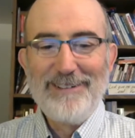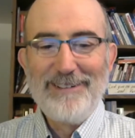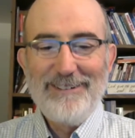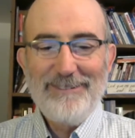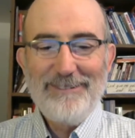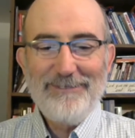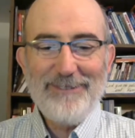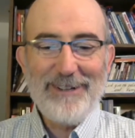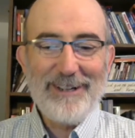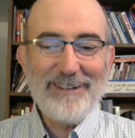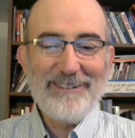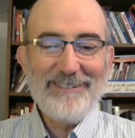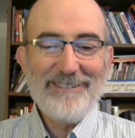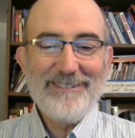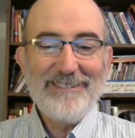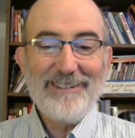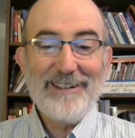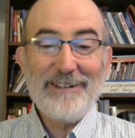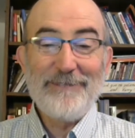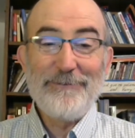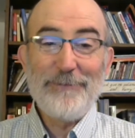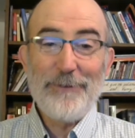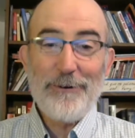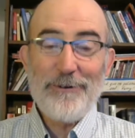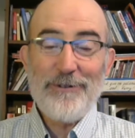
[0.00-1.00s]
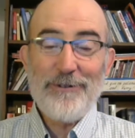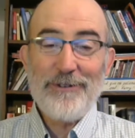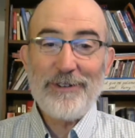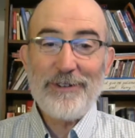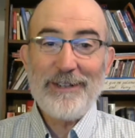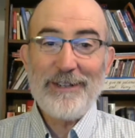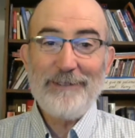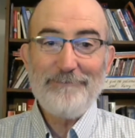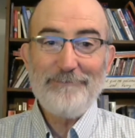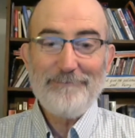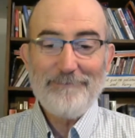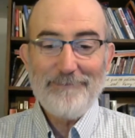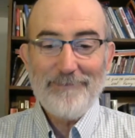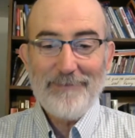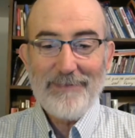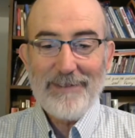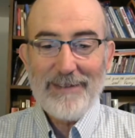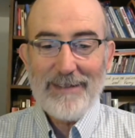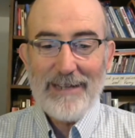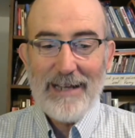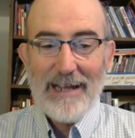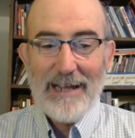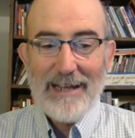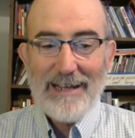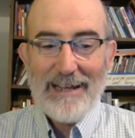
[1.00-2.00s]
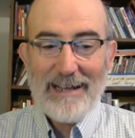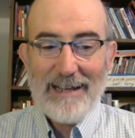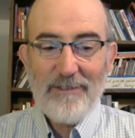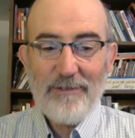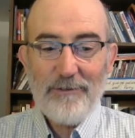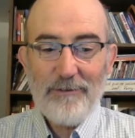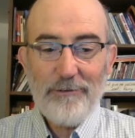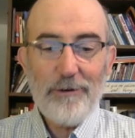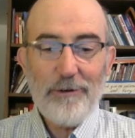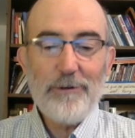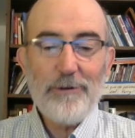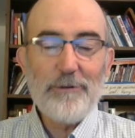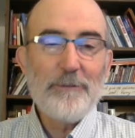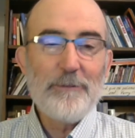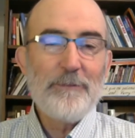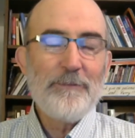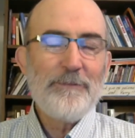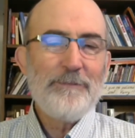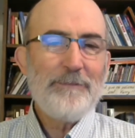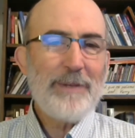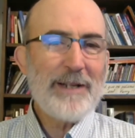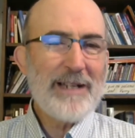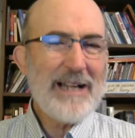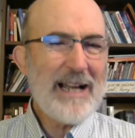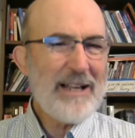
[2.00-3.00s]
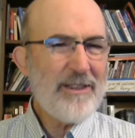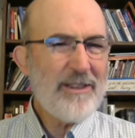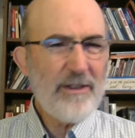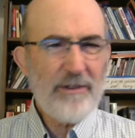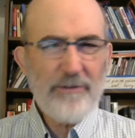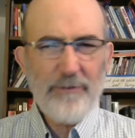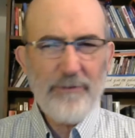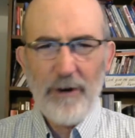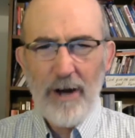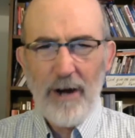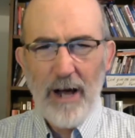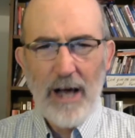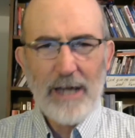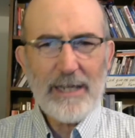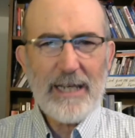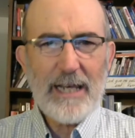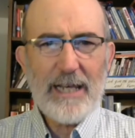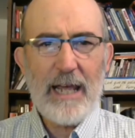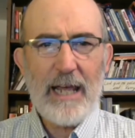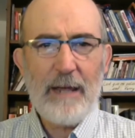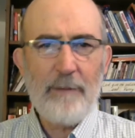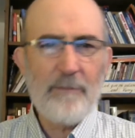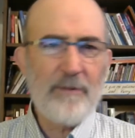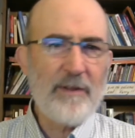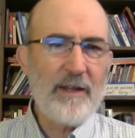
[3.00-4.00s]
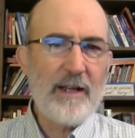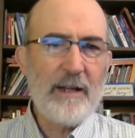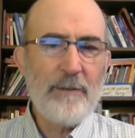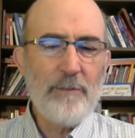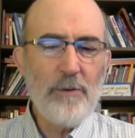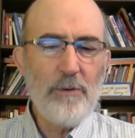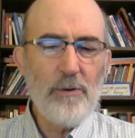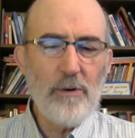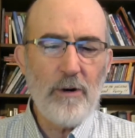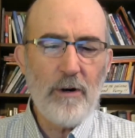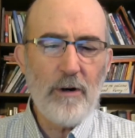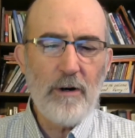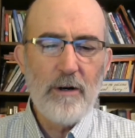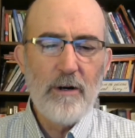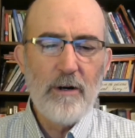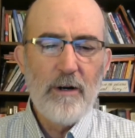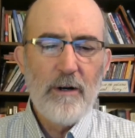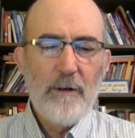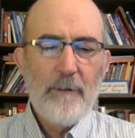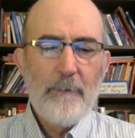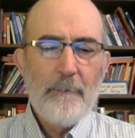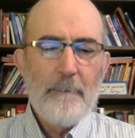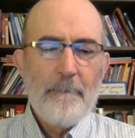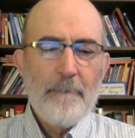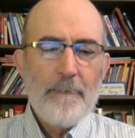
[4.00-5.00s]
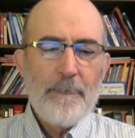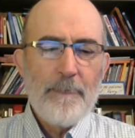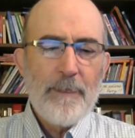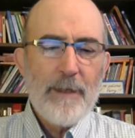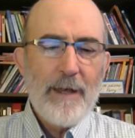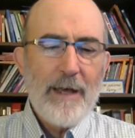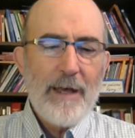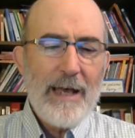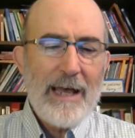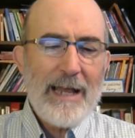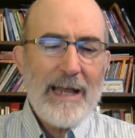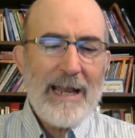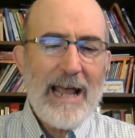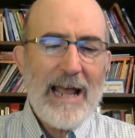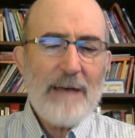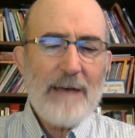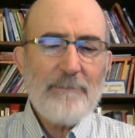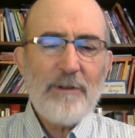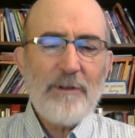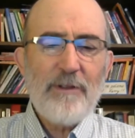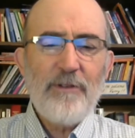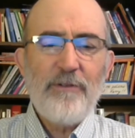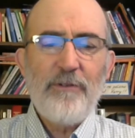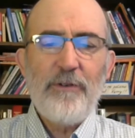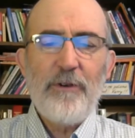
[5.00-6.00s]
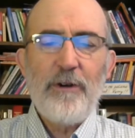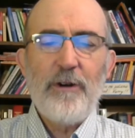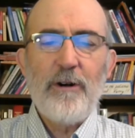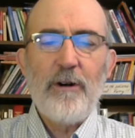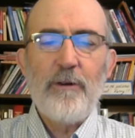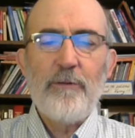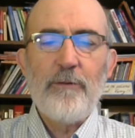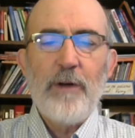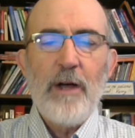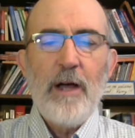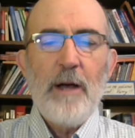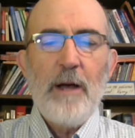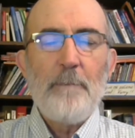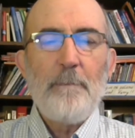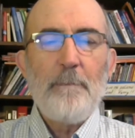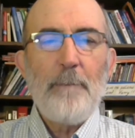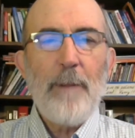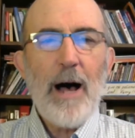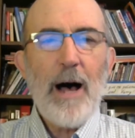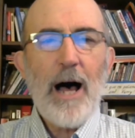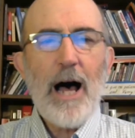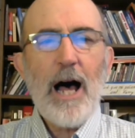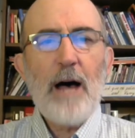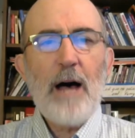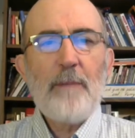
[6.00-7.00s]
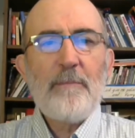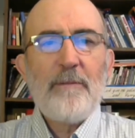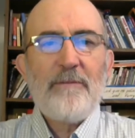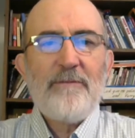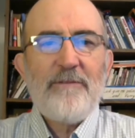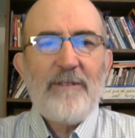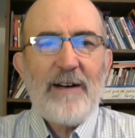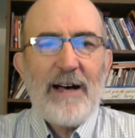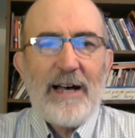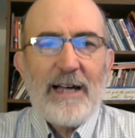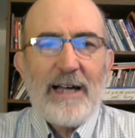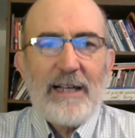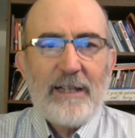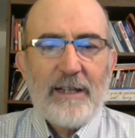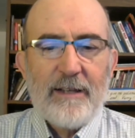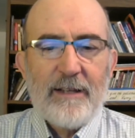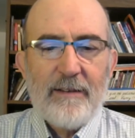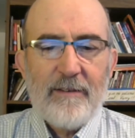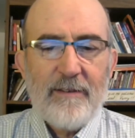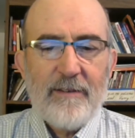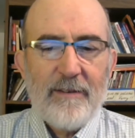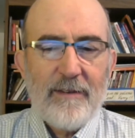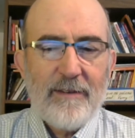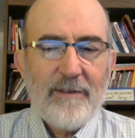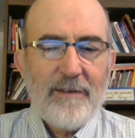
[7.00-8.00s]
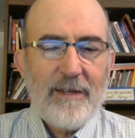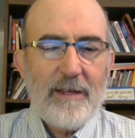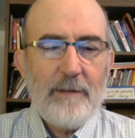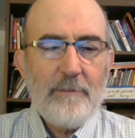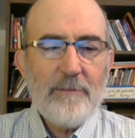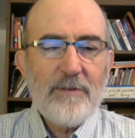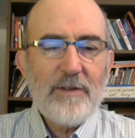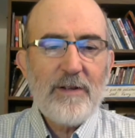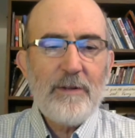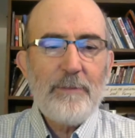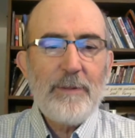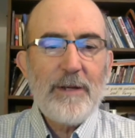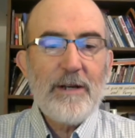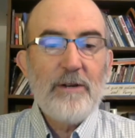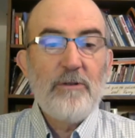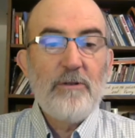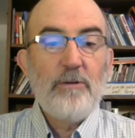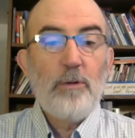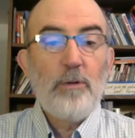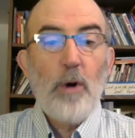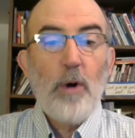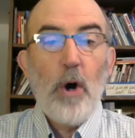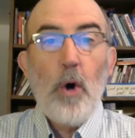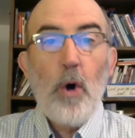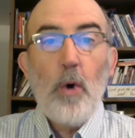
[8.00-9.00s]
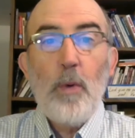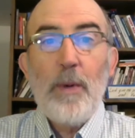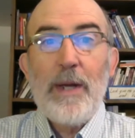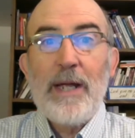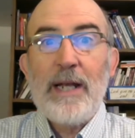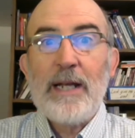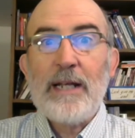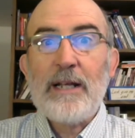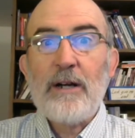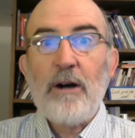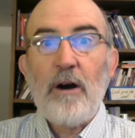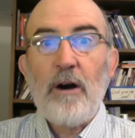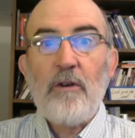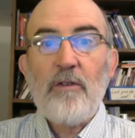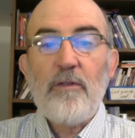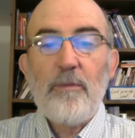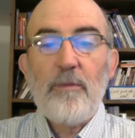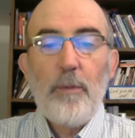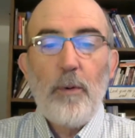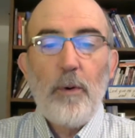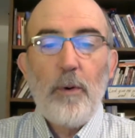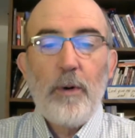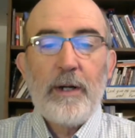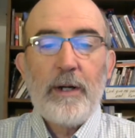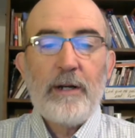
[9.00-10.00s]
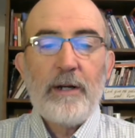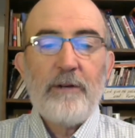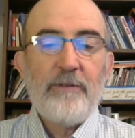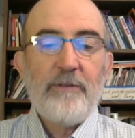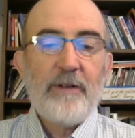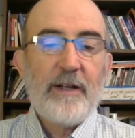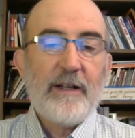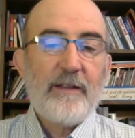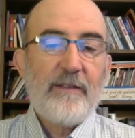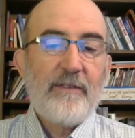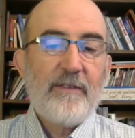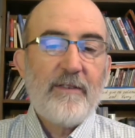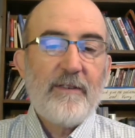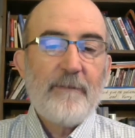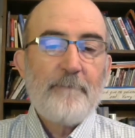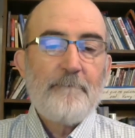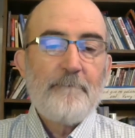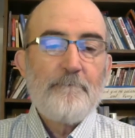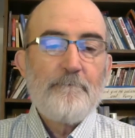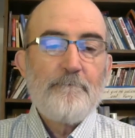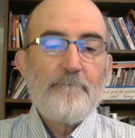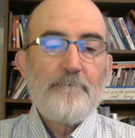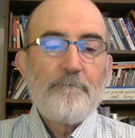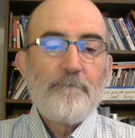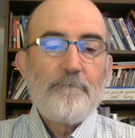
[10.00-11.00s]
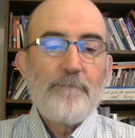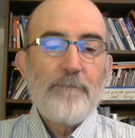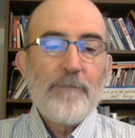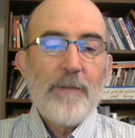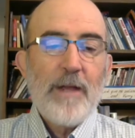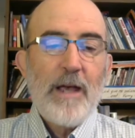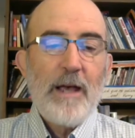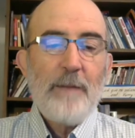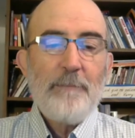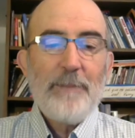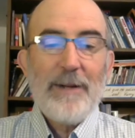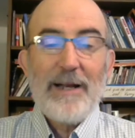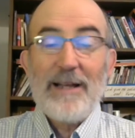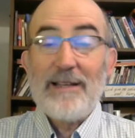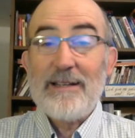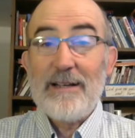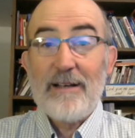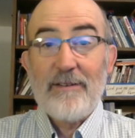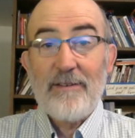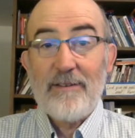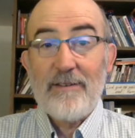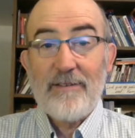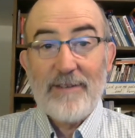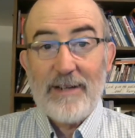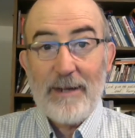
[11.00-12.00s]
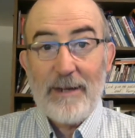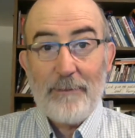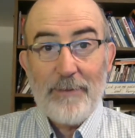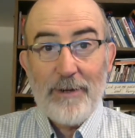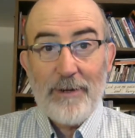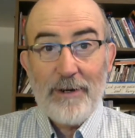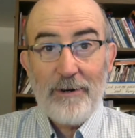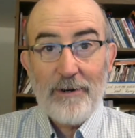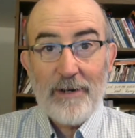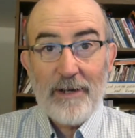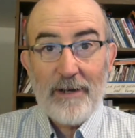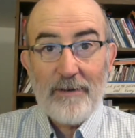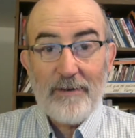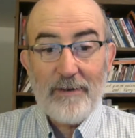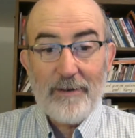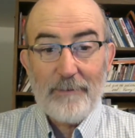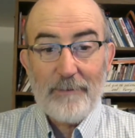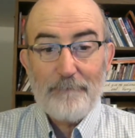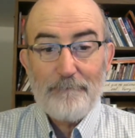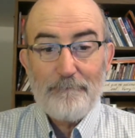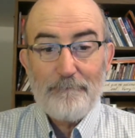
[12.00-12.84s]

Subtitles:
Well, unfortunately, that's true, but not just for hockey games anymore. An atmosphere of mob violence seems to be growing in our sporting events. But it doesn't stop there, does it?